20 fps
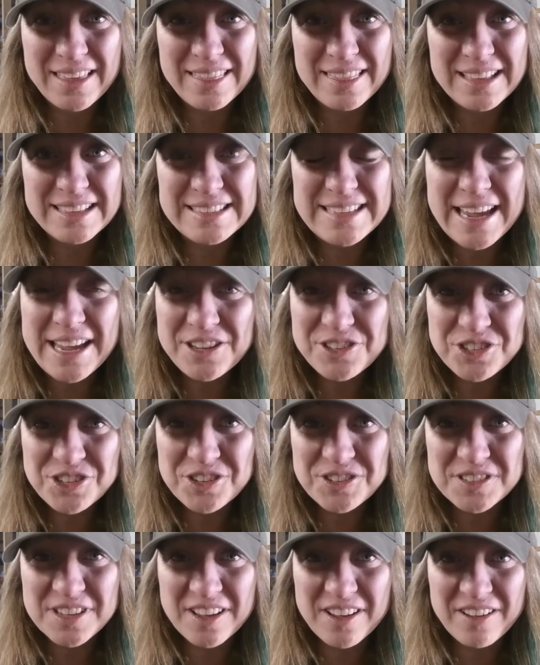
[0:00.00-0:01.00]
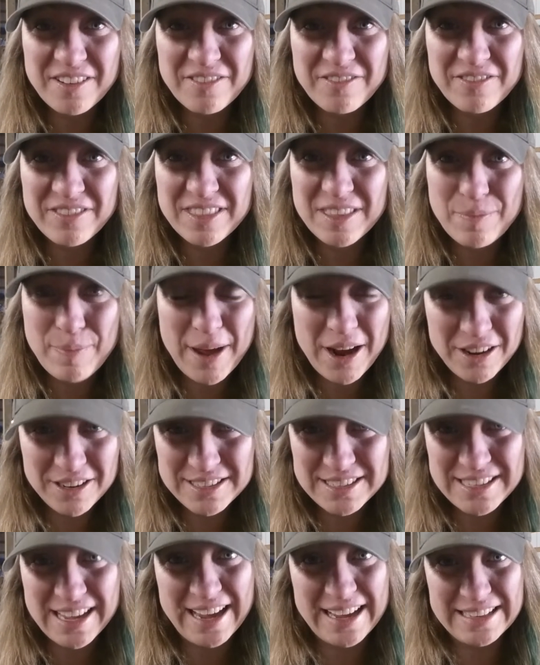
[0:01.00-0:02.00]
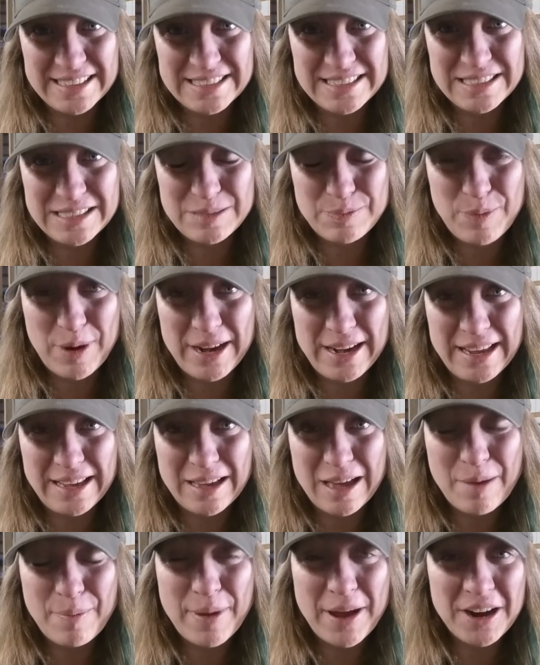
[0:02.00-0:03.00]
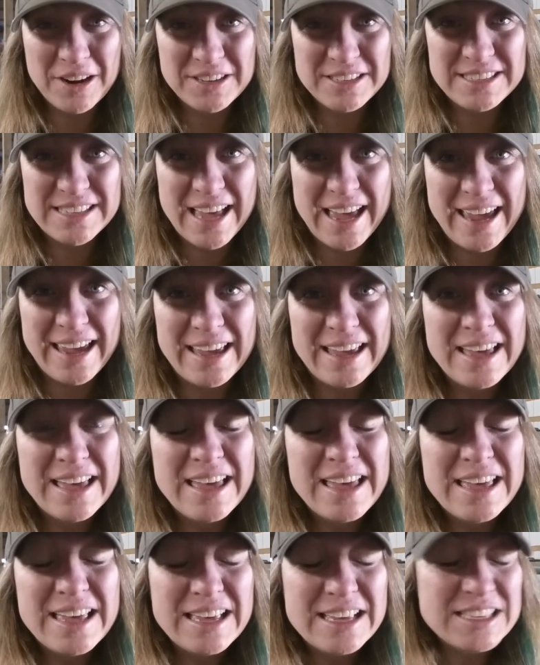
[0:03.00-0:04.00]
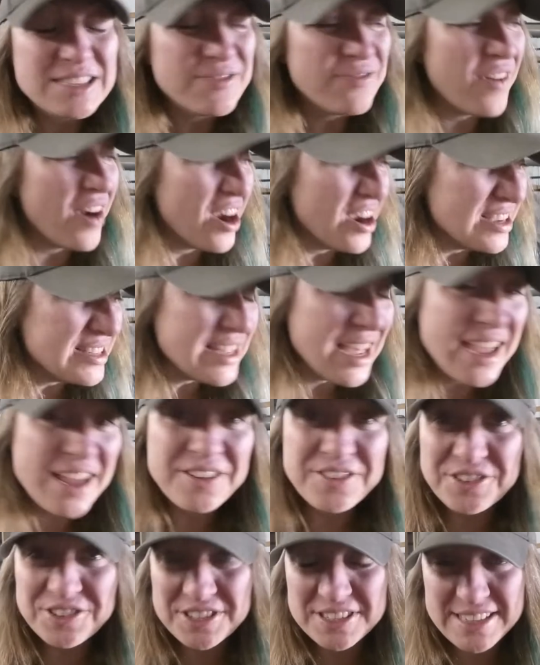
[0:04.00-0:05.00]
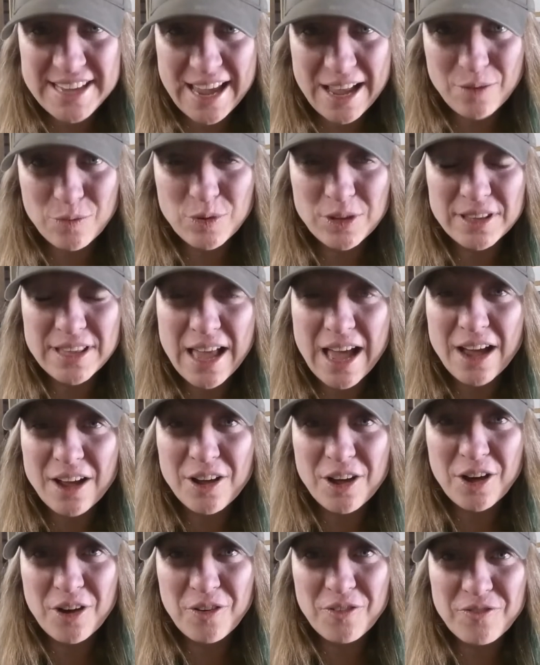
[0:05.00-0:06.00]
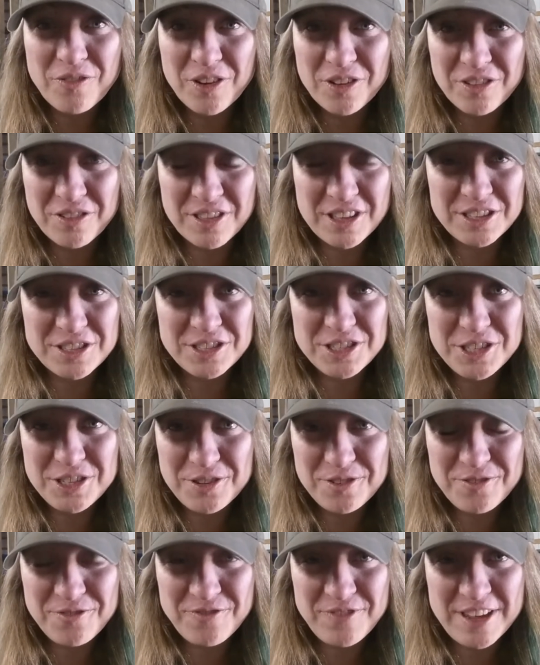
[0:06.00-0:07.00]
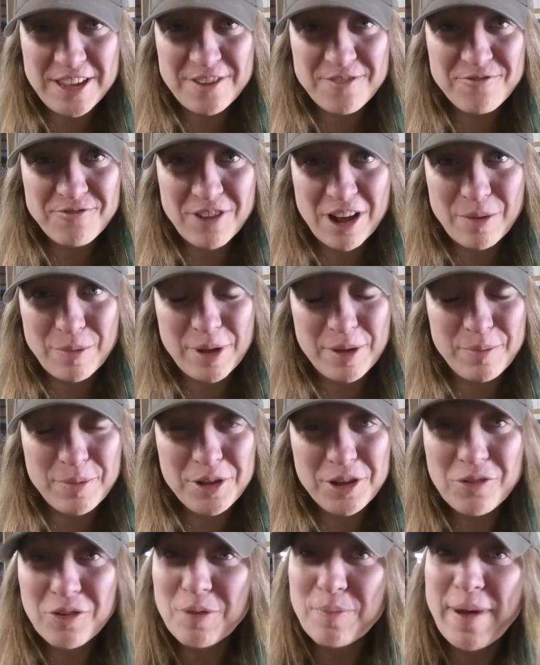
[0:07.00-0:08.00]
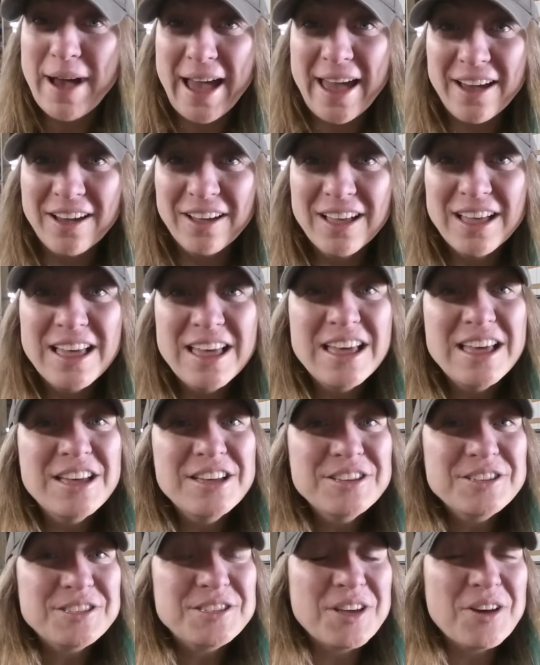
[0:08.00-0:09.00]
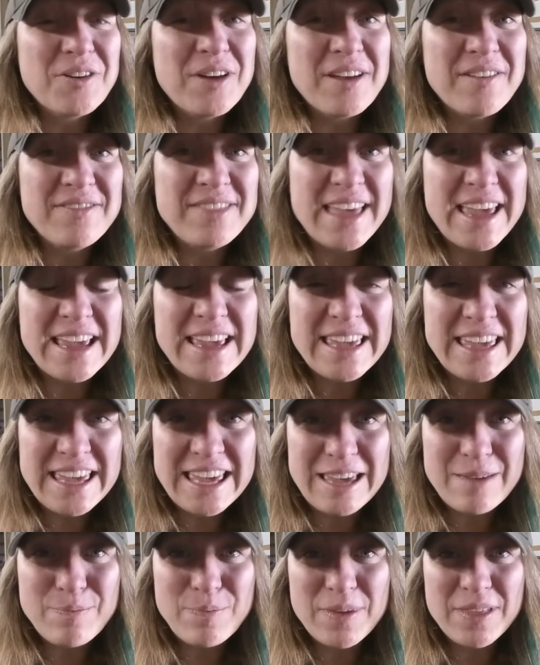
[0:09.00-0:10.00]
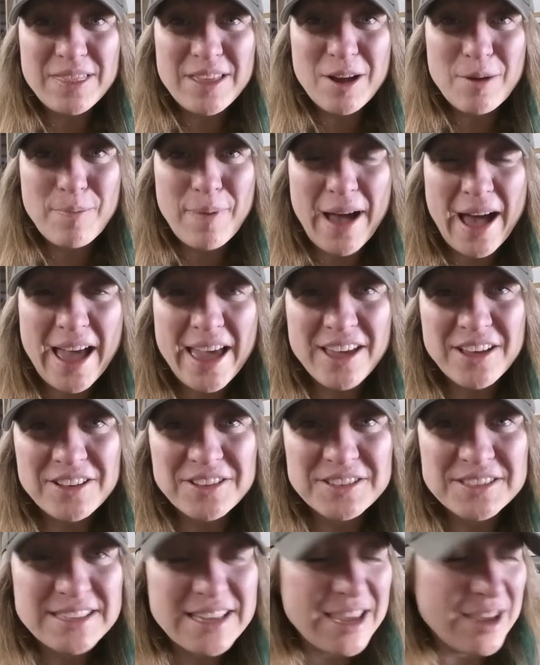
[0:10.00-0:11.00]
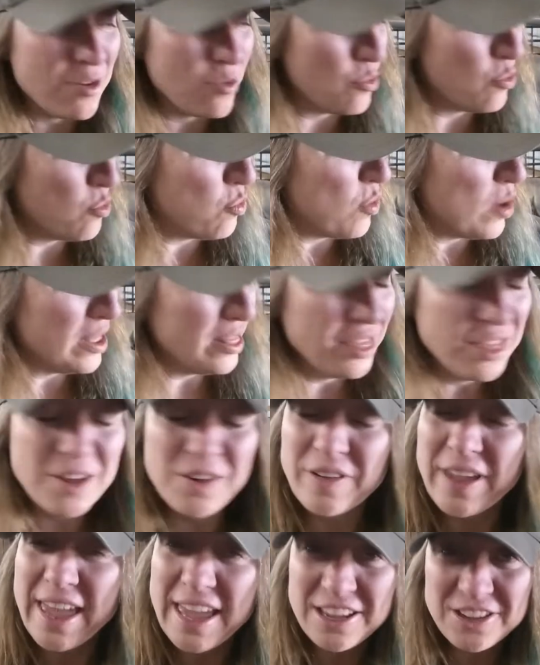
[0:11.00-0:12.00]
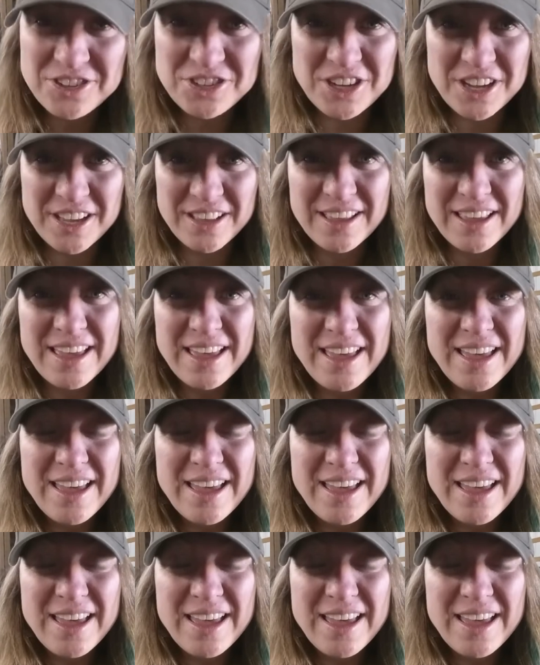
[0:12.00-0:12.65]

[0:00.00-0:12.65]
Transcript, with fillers: the dangers of the parasites spreading. A parasite, as far as I understand, will not go further than two feet from a manure pile. So if they keep their piles in one location,